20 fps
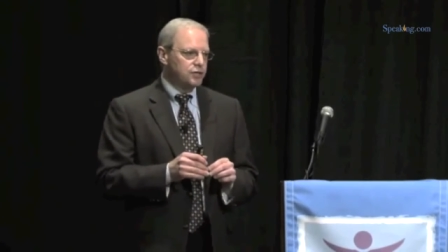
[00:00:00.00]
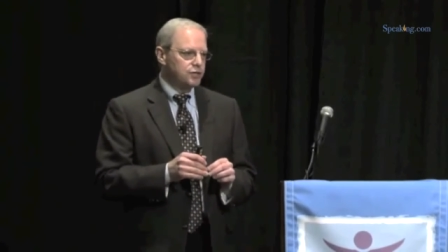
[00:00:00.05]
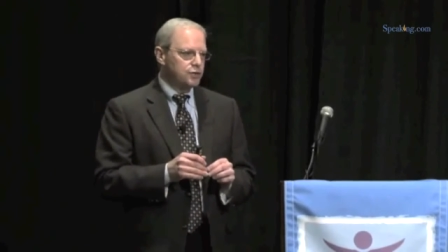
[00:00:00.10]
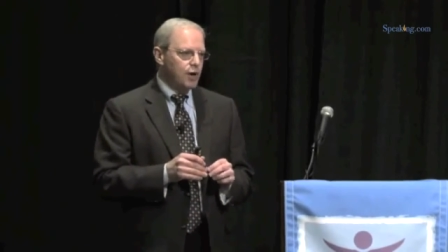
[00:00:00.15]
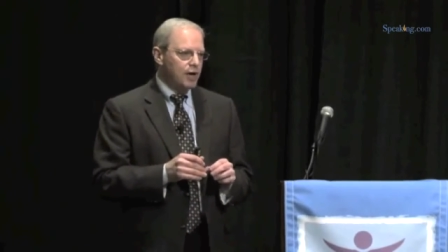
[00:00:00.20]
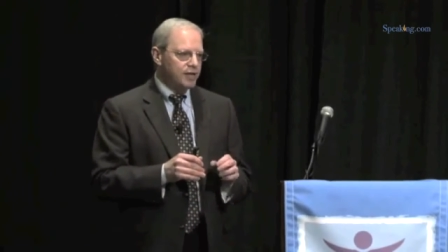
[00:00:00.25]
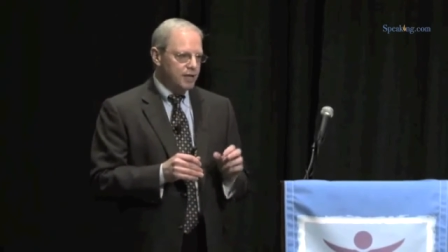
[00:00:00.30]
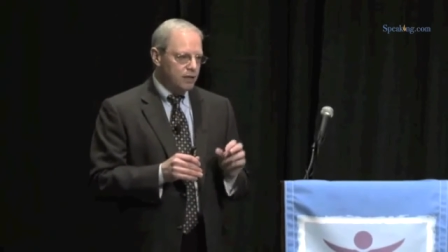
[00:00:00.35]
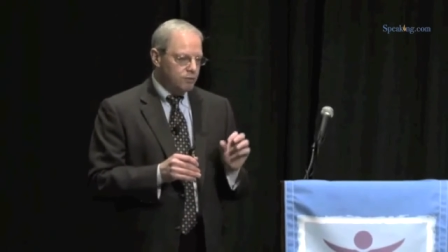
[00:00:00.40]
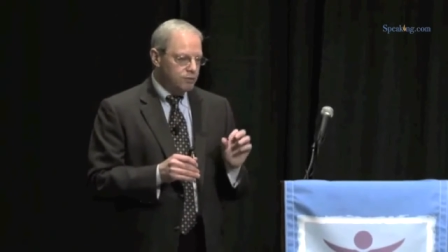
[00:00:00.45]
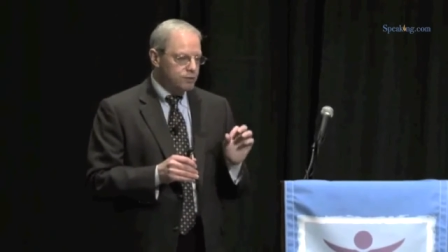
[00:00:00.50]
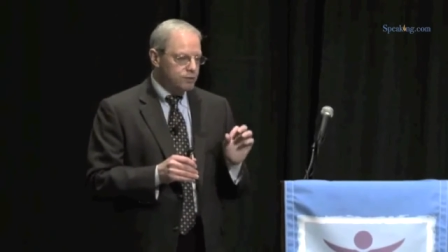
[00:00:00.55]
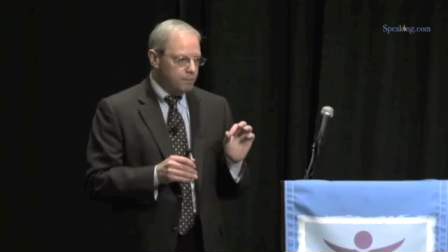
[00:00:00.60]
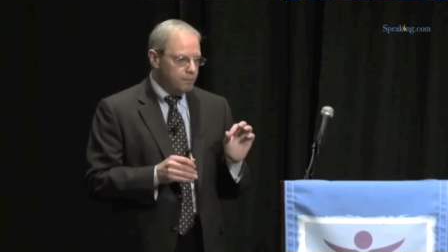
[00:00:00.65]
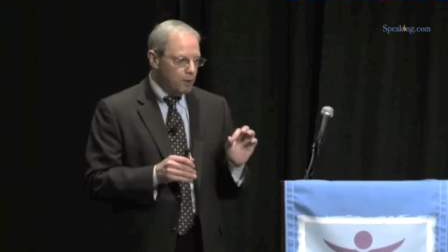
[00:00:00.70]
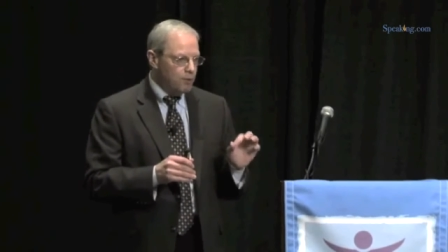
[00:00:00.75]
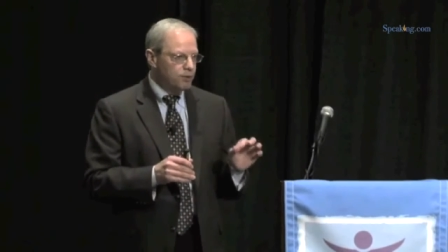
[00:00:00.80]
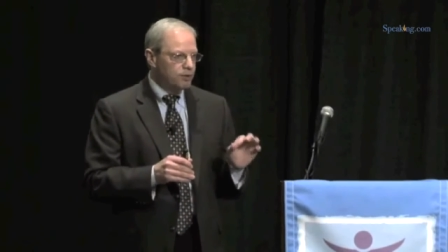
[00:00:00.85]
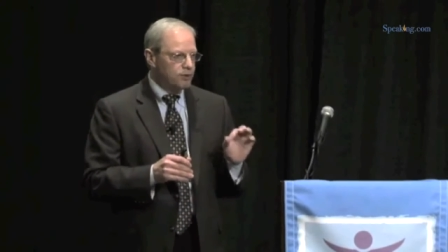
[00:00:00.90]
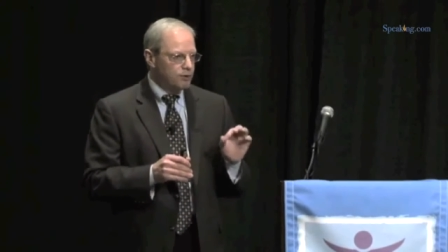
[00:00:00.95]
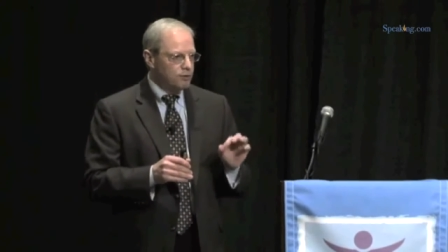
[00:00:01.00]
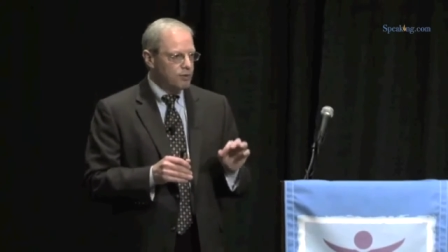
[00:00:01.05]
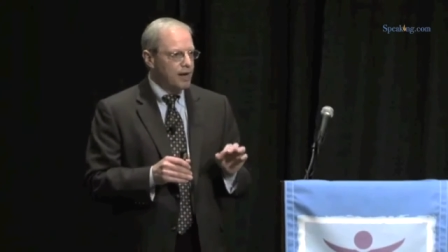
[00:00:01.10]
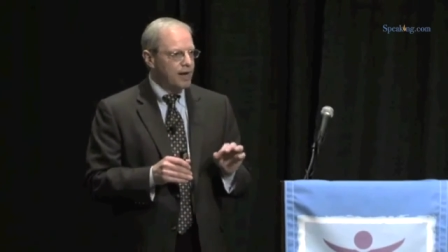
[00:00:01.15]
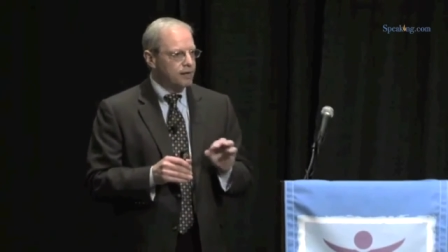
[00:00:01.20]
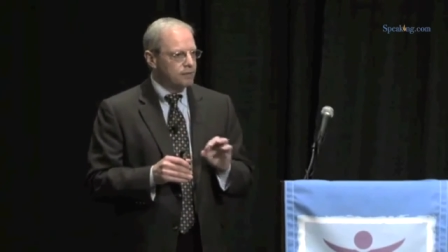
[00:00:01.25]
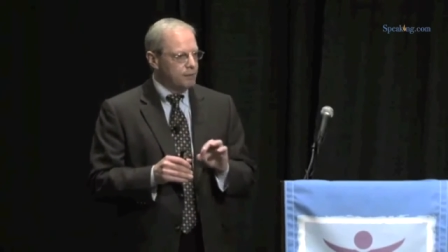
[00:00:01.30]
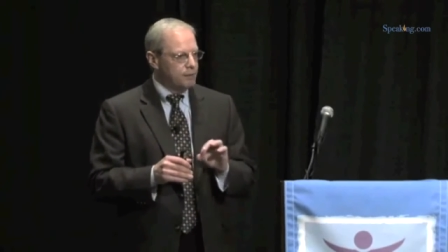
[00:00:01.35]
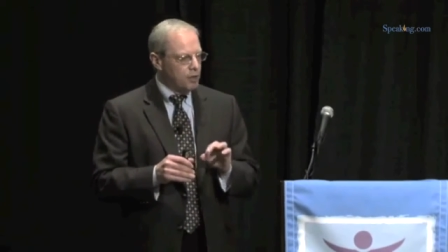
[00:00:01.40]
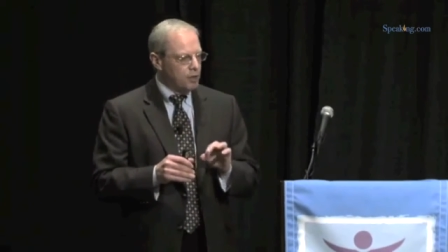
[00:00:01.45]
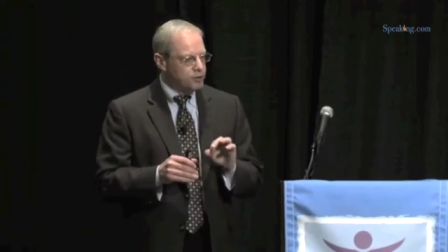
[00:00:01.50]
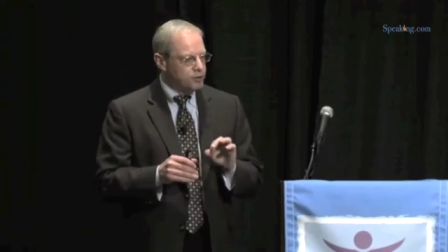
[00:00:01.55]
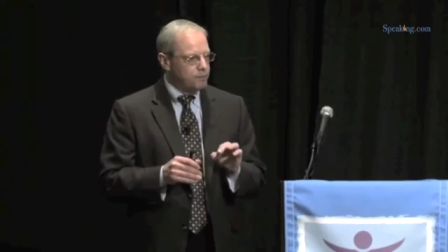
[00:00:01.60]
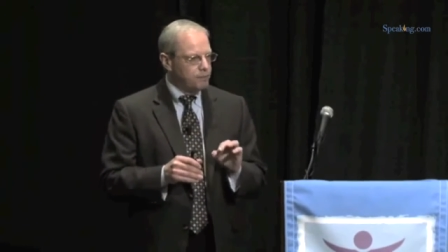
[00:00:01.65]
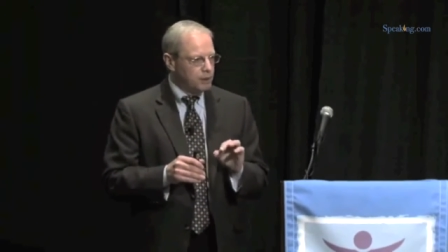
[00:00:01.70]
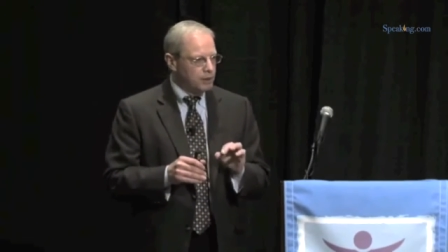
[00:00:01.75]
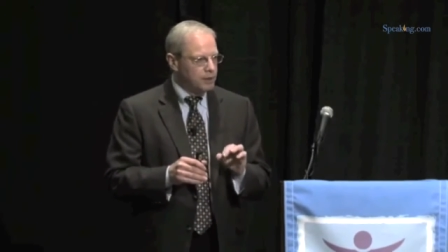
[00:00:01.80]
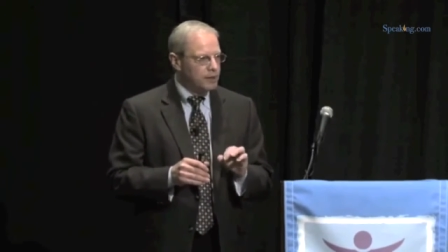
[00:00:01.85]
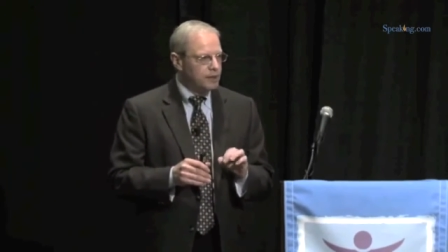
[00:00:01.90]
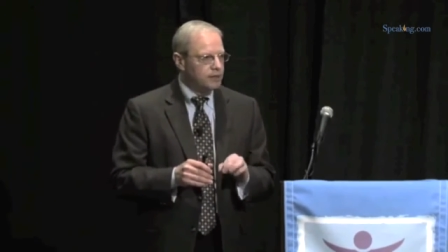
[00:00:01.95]
So I think it was both correct but also
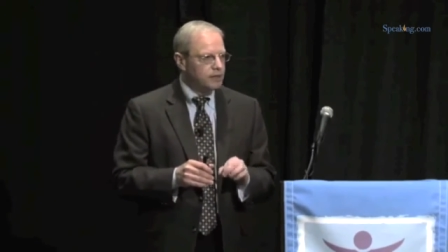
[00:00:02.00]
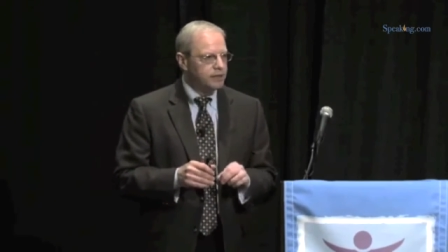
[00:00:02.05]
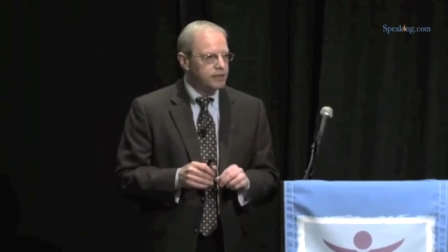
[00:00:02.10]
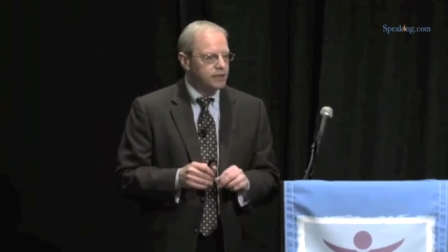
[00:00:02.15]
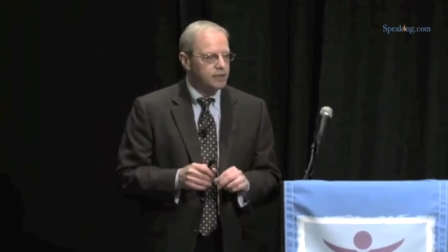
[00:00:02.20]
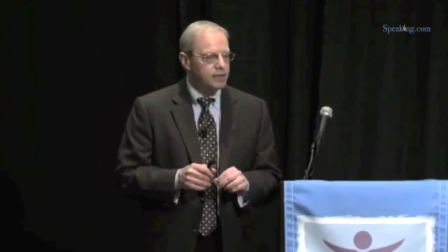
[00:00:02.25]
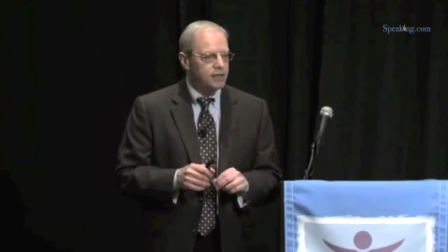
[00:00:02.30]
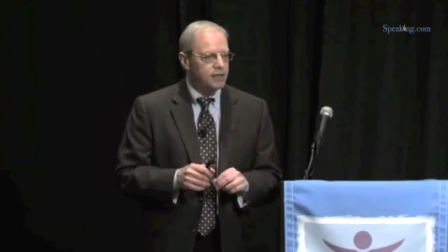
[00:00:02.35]
politically